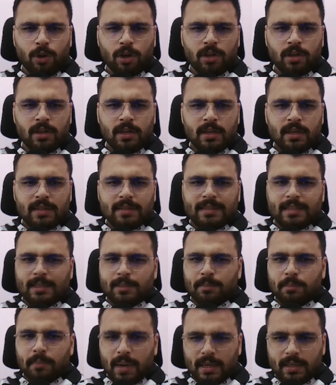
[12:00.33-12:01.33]
pawn
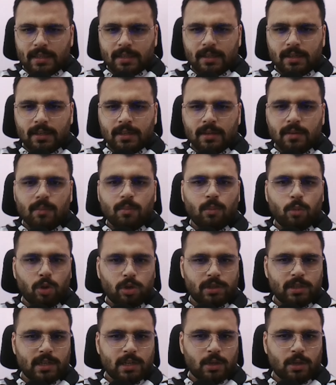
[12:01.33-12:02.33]
that mattered
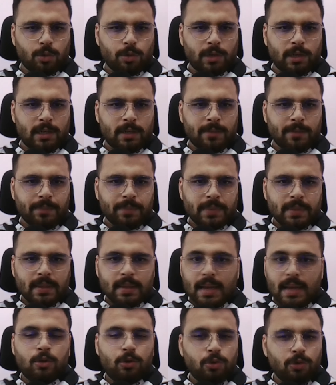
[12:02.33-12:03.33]
more than a queen.
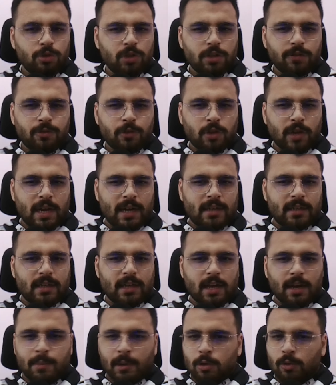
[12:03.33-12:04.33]
And do not forget
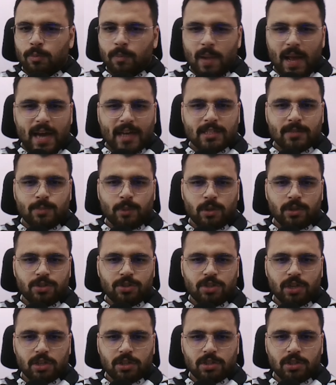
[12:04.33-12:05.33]
about black's pawn
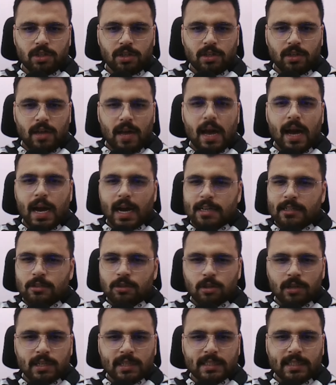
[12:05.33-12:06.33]
structure,
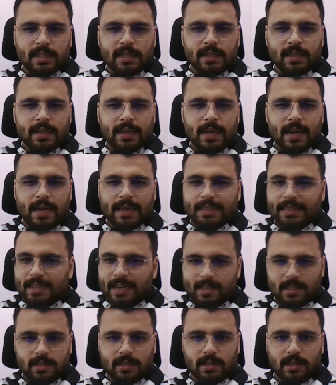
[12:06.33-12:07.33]
isolated
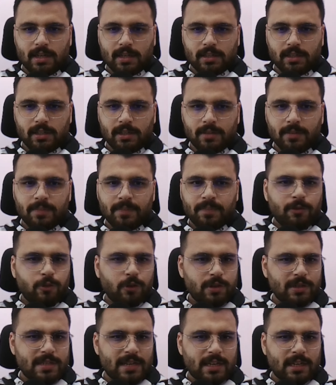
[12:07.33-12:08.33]
and disconnected.
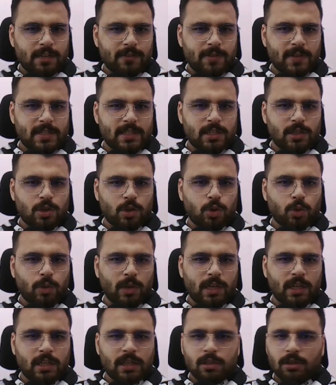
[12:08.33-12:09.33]
Before sacrificing your
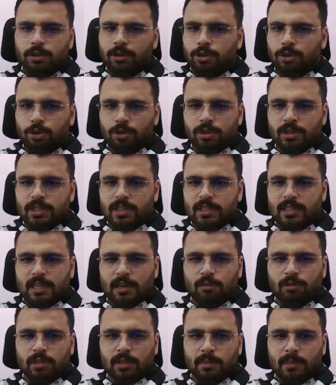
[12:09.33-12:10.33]
queen, don't just
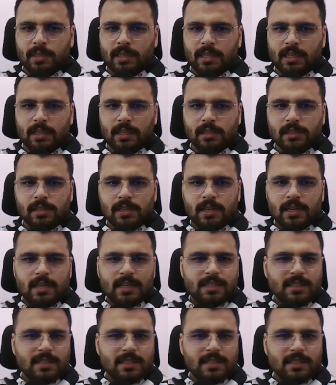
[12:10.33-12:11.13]
count the material.